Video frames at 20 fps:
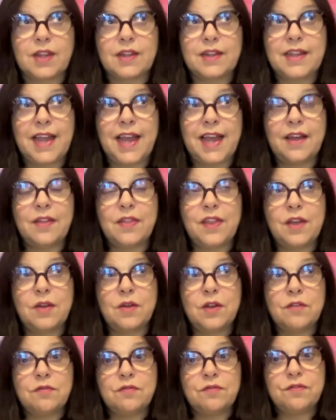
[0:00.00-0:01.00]
Now,
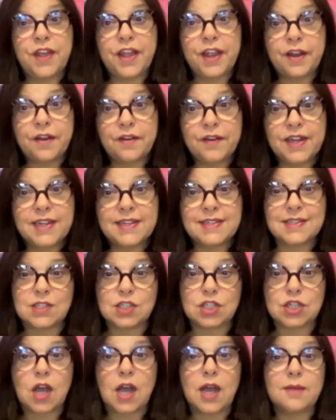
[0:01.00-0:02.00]
there are various
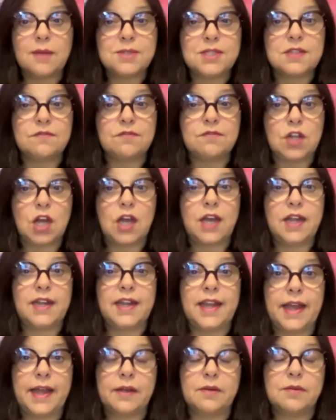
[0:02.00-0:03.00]
types of light
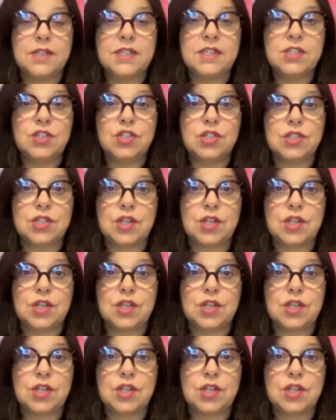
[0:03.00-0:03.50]
language.